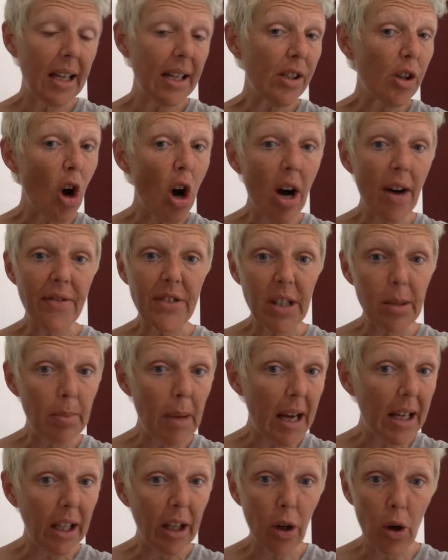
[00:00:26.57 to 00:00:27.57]
is often
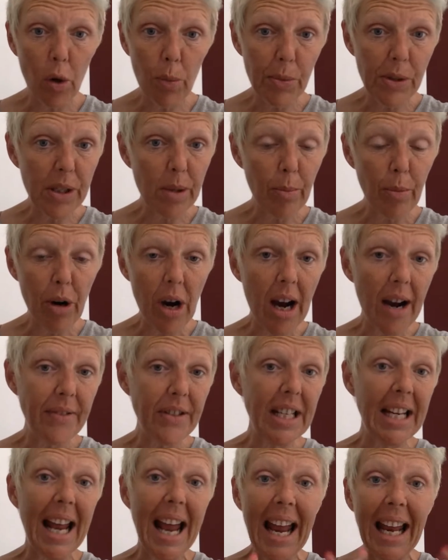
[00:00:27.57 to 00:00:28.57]
Maggie Holmes
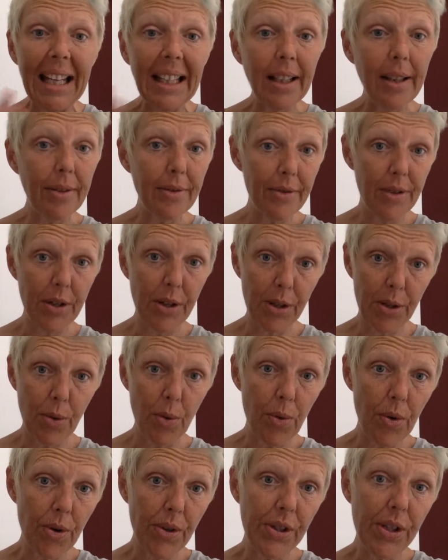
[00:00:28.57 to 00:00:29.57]
deprived at any of the
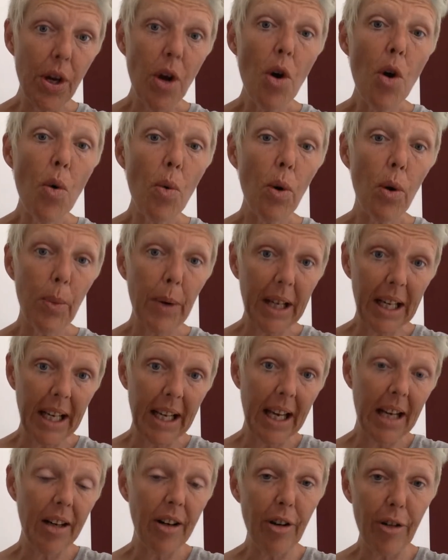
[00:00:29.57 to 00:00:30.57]
stores where we can
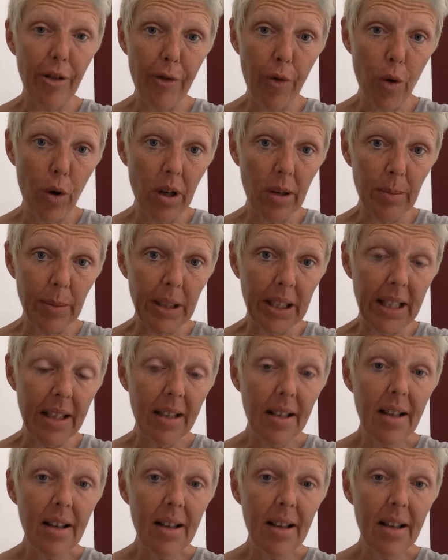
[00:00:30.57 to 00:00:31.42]
get it affordably.